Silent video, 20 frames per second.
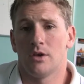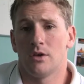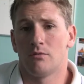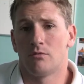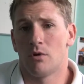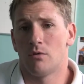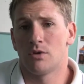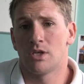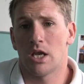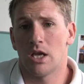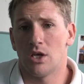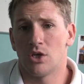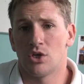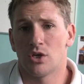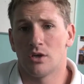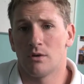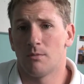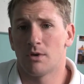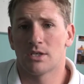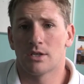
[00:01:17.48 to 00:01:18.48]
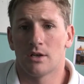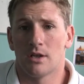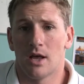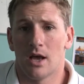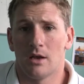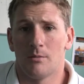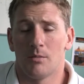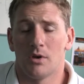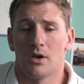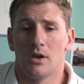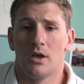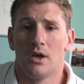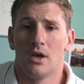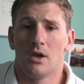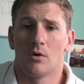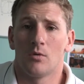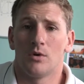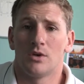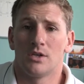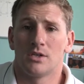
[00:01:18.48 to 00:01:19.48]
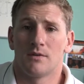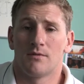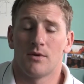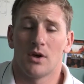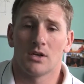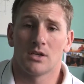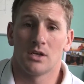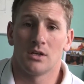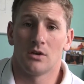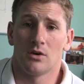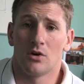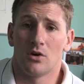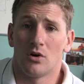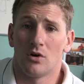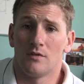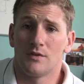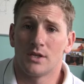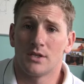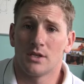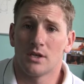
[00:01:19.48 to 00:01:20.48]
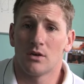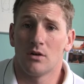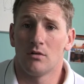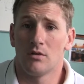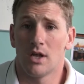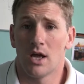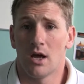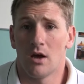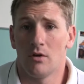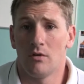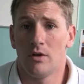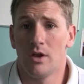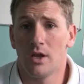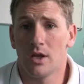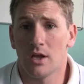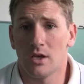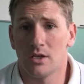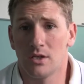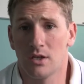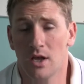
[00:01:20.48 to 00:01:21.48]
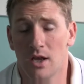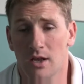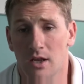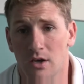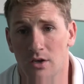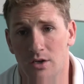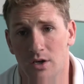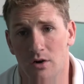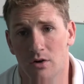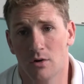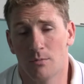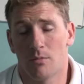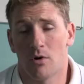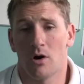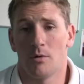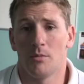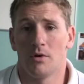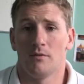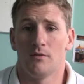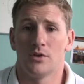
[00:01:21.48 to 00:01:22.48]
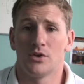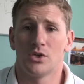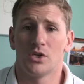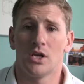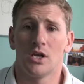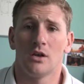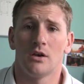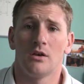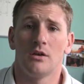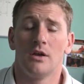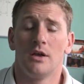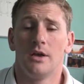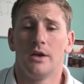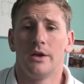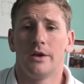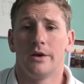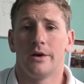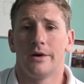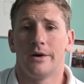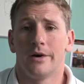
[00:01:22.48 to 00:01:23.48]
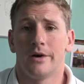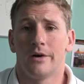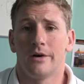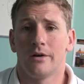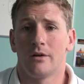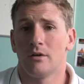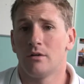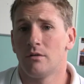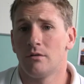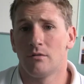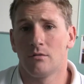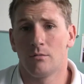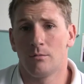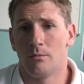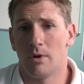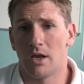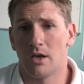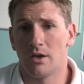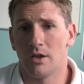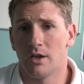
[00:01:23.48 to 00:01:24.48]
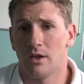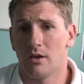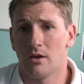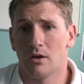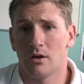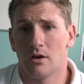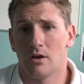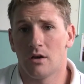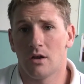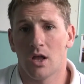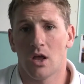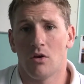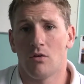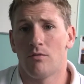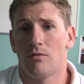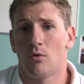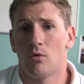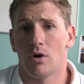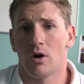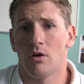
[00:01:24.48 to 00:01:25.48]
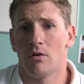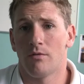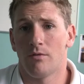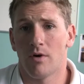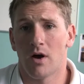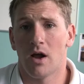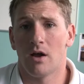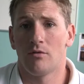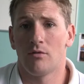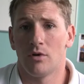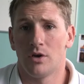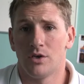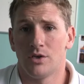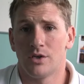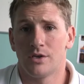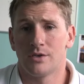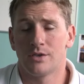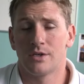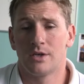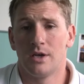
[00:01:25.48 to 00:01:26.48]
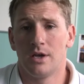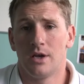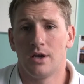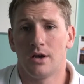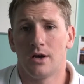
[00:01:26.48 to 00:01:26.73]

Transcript: rotation misalignment, which is affecting the nerves as they go down into that anterior compartment of the shin, mainly L4, L5 regions.